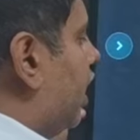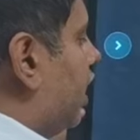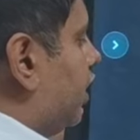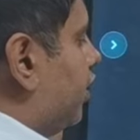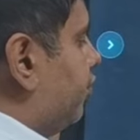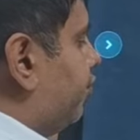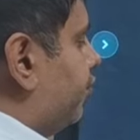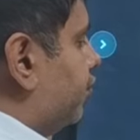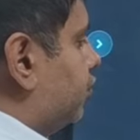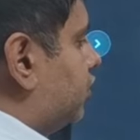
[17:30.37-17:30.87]

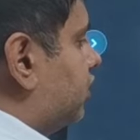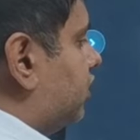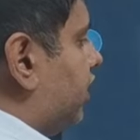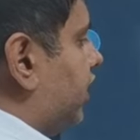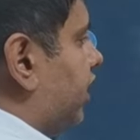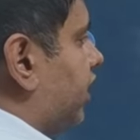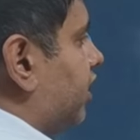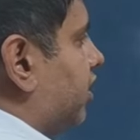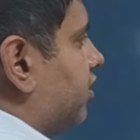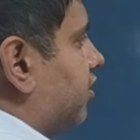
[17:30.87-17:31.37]
if you
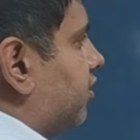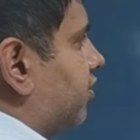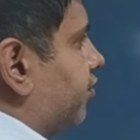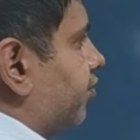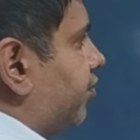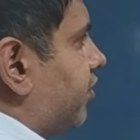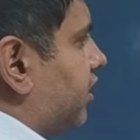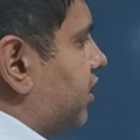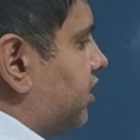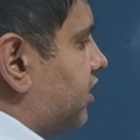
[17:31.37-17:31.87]
see
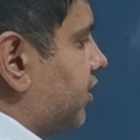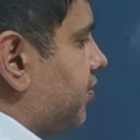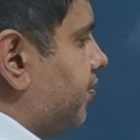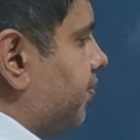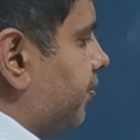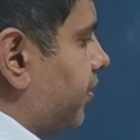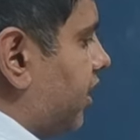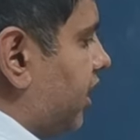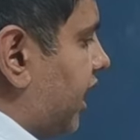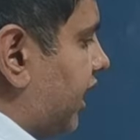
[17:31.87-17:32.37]
with
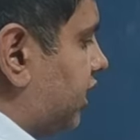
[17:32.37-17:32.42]
simple